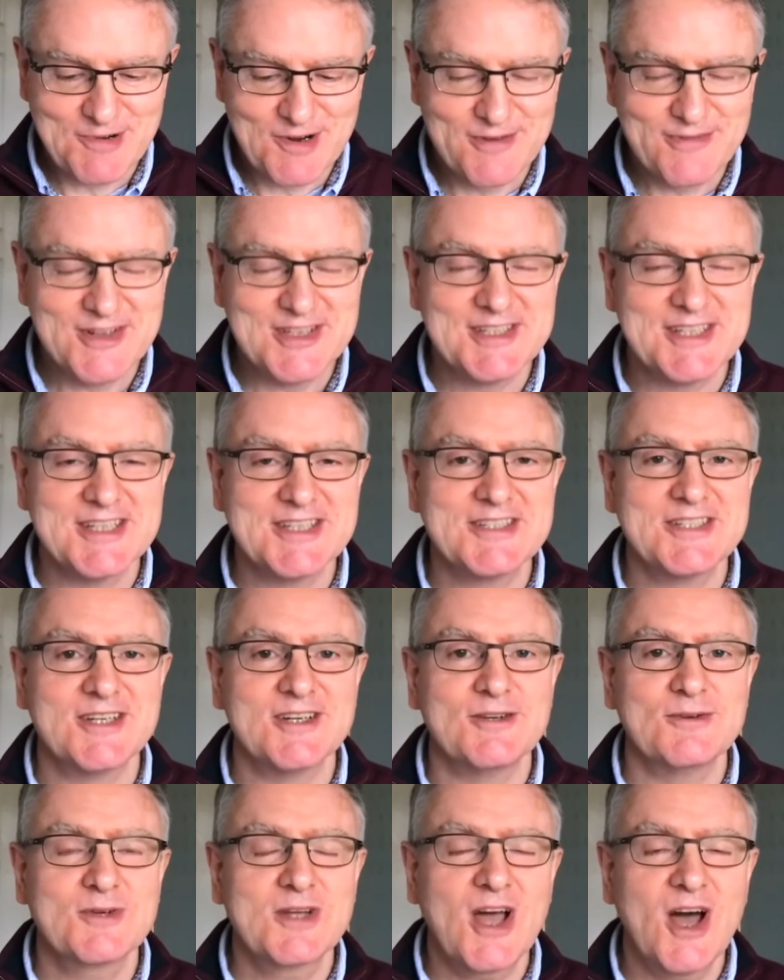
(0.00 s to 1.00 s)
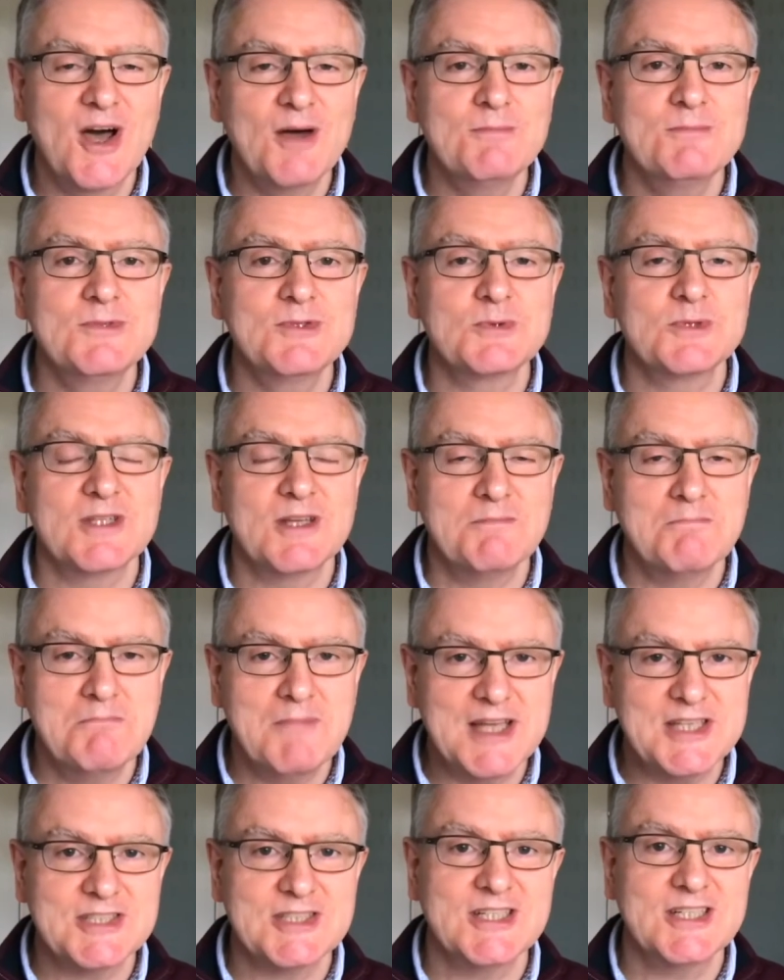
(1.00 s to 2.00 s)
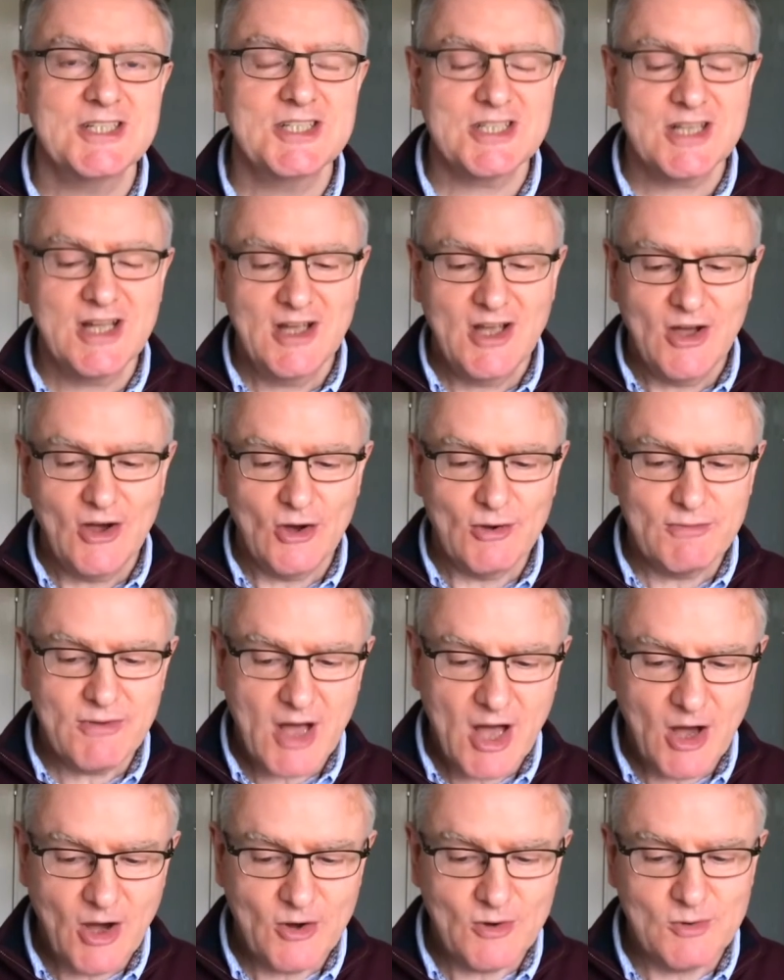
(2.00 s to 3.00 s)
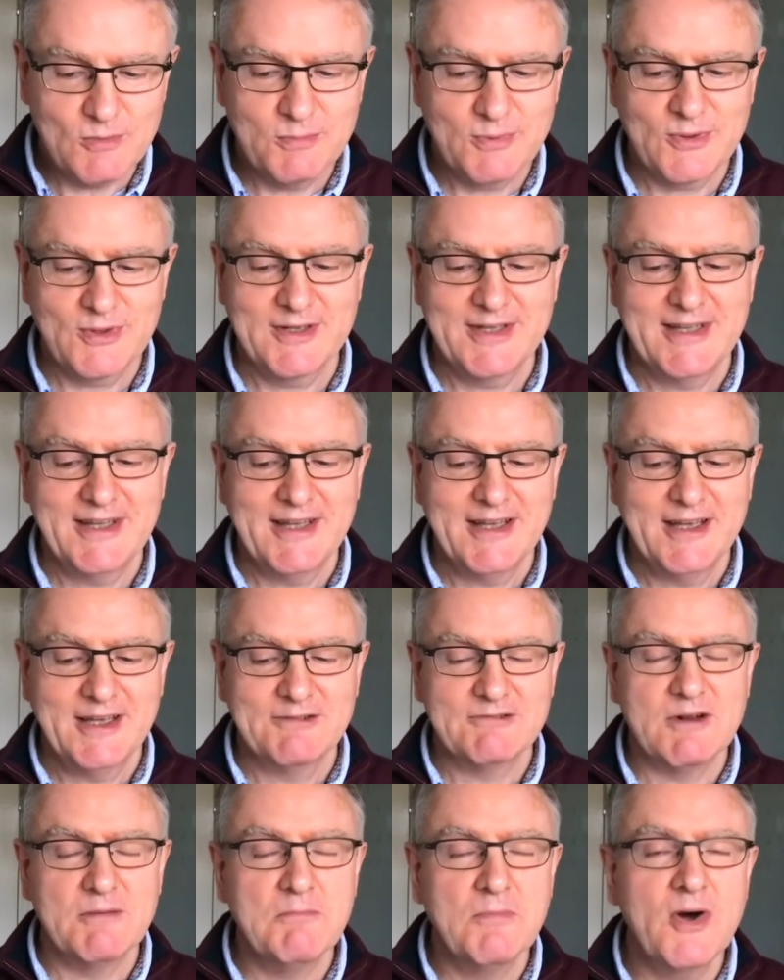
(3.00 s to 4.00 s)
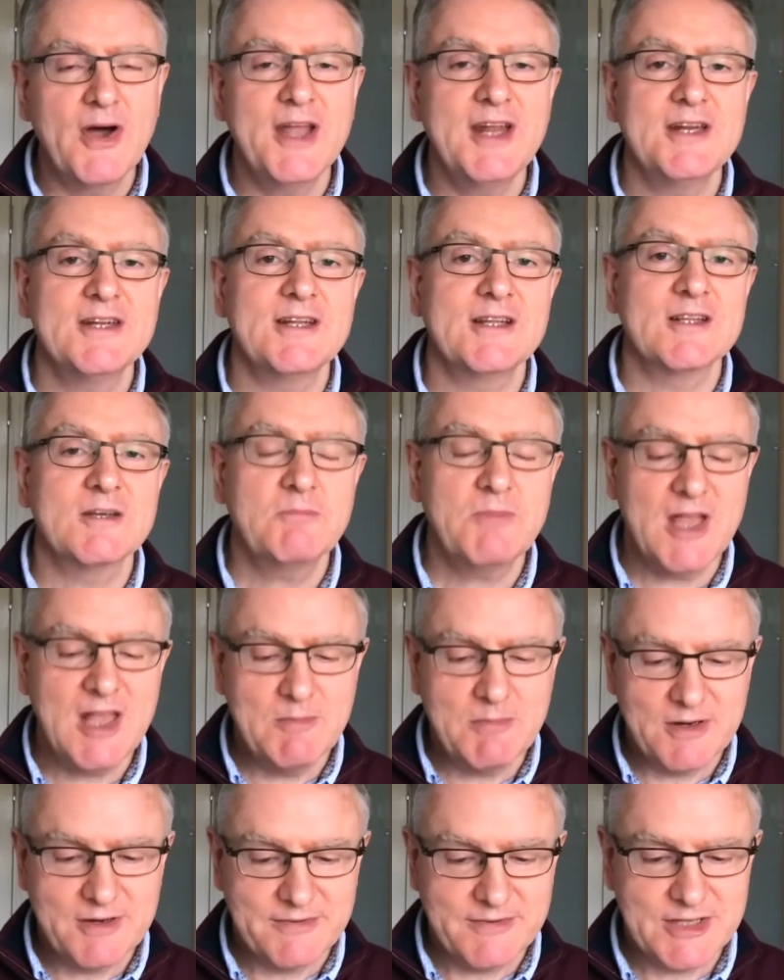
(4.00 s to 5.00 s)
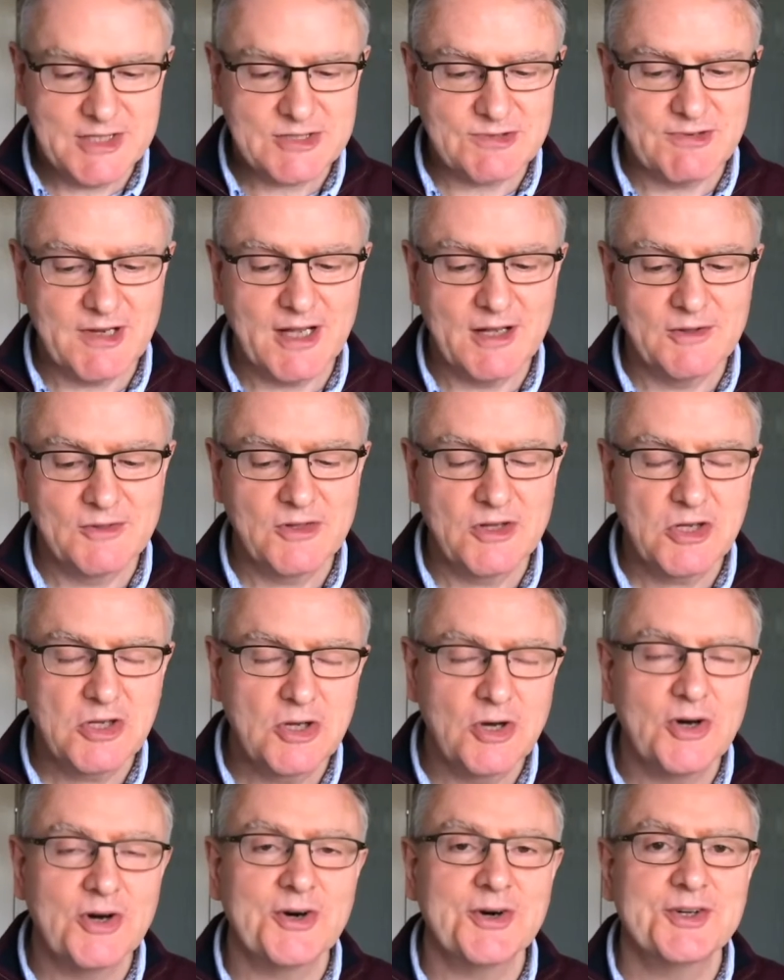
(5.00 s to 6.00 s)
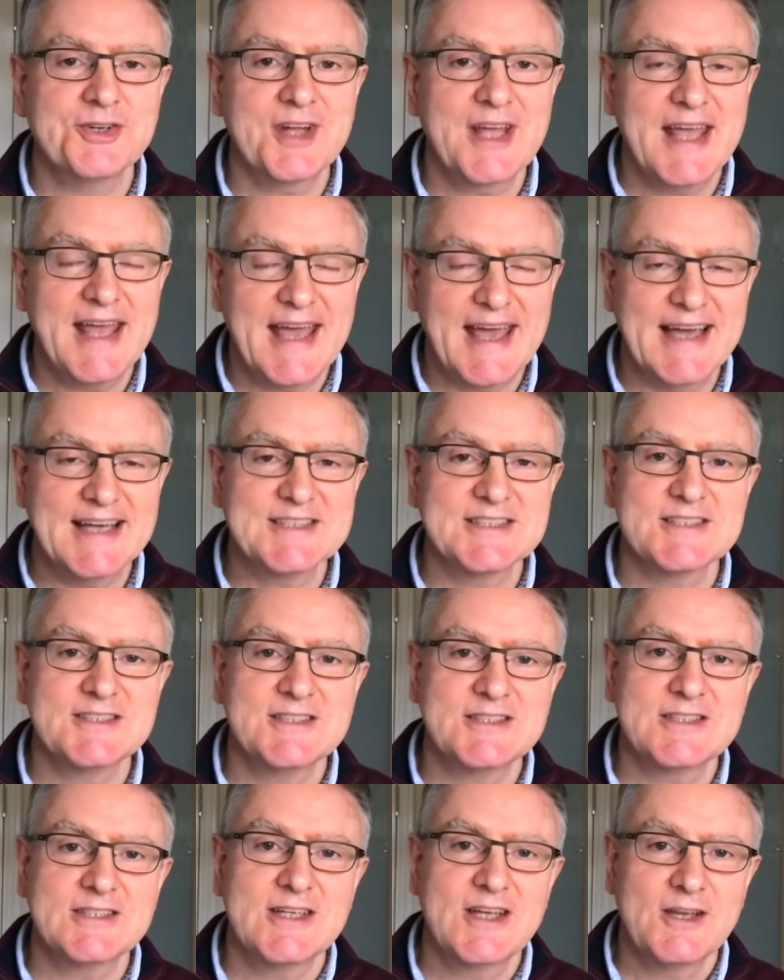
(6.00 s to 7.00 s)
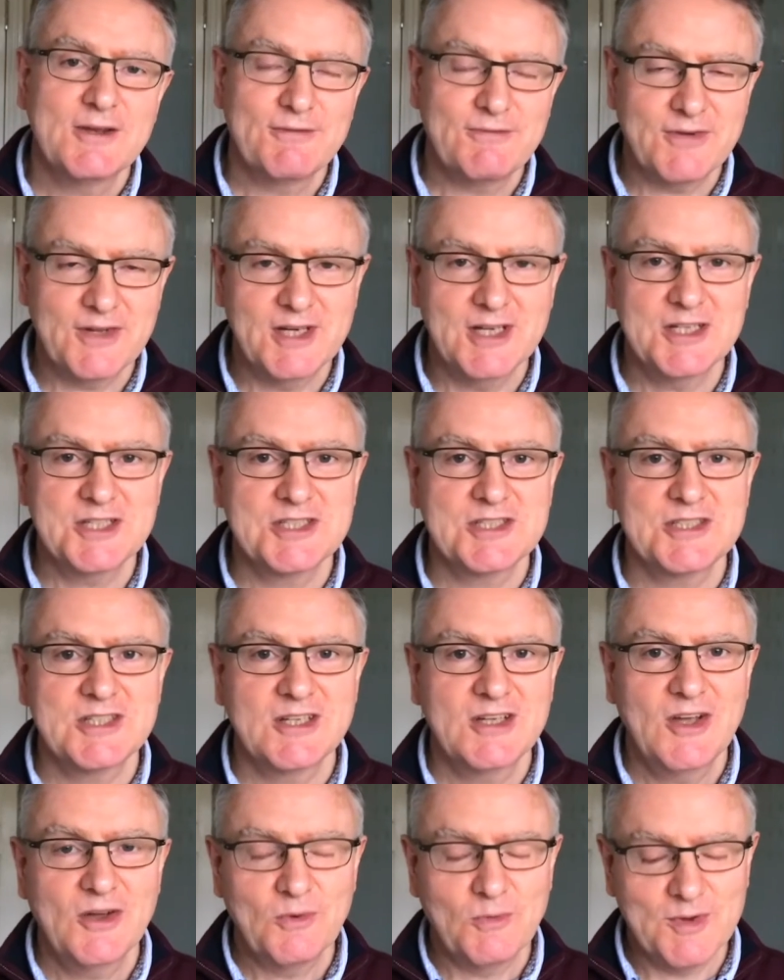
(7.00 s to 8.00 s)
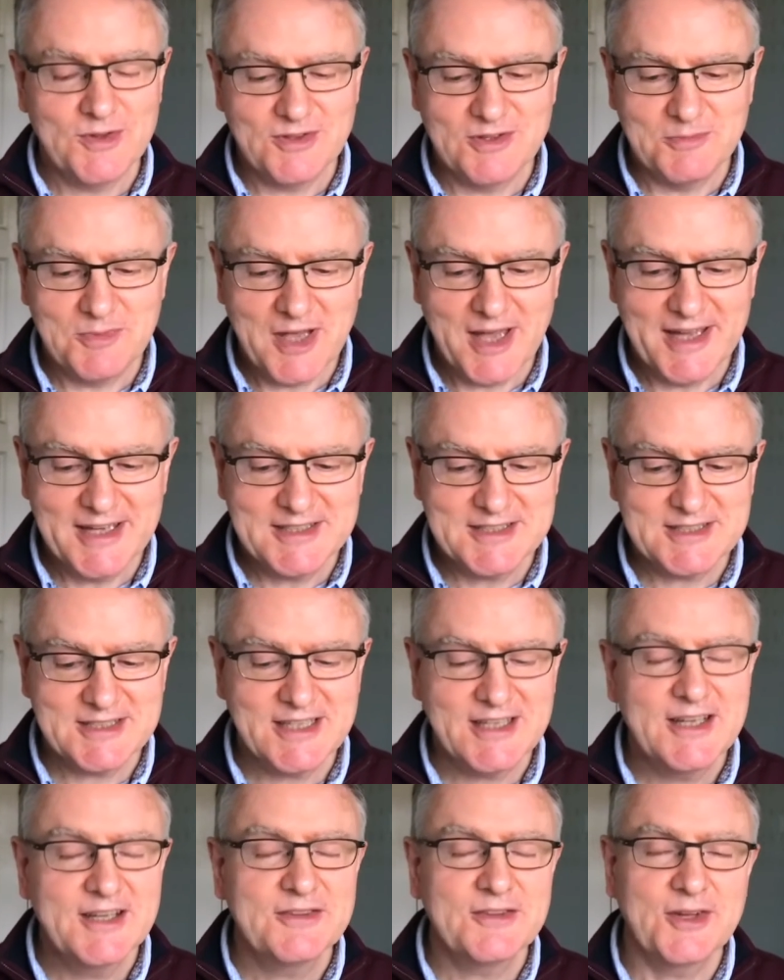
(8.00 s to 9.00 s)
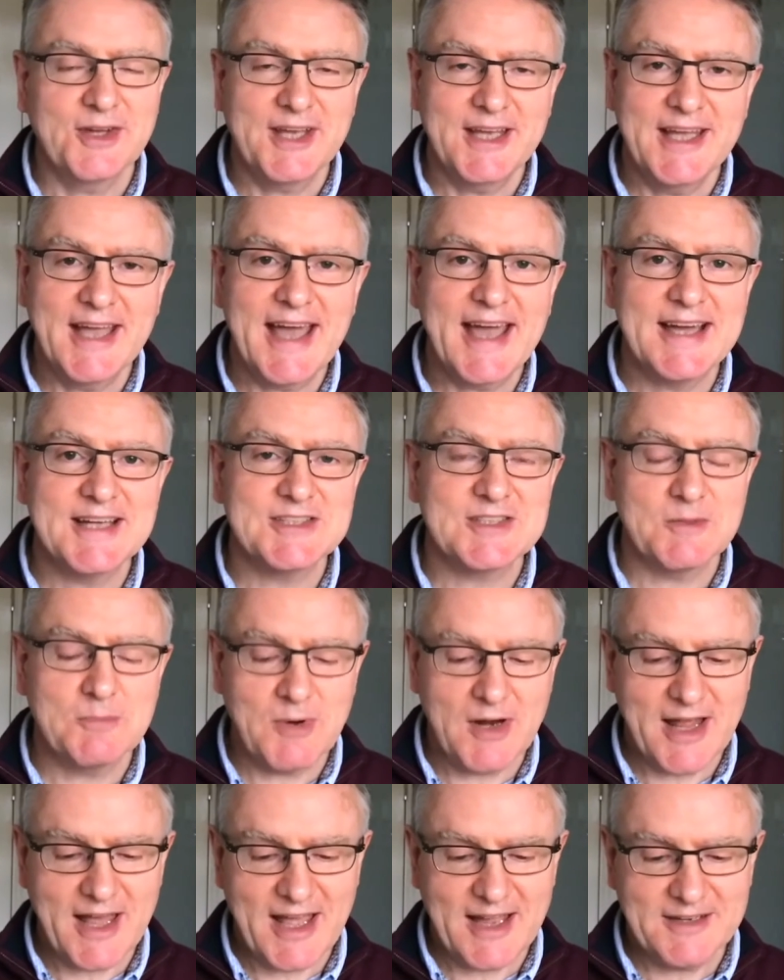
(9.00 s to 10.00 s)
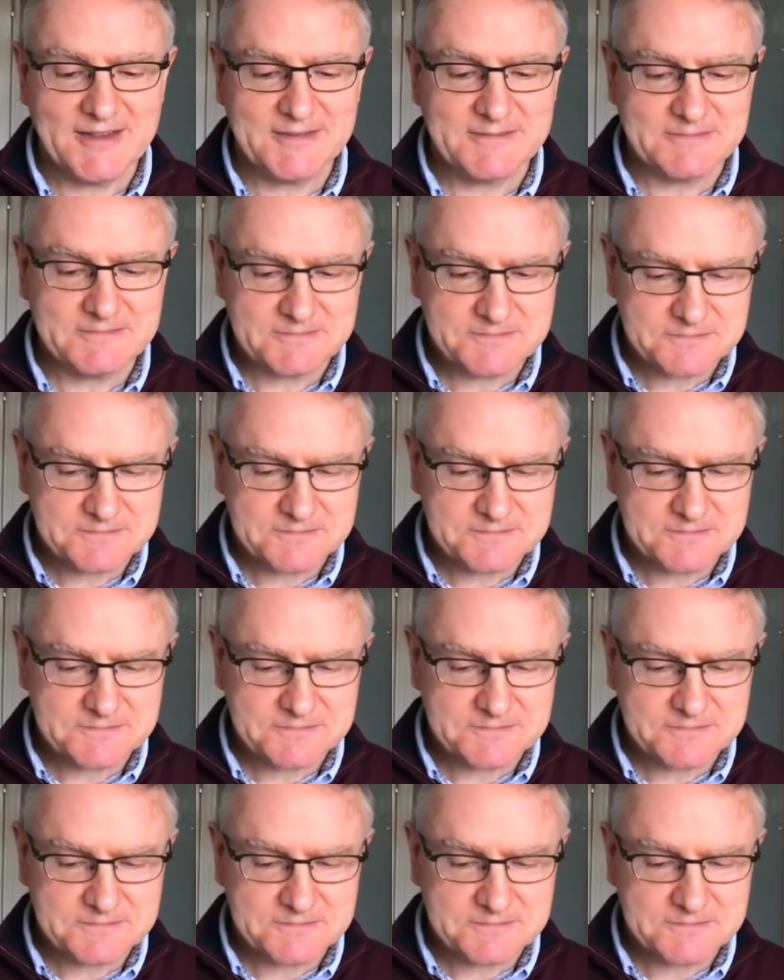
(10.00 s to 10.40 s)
prophecies do, comes with a message of hope, reminding the people of Israel that God hasn't finished with them yet, that he has a plan.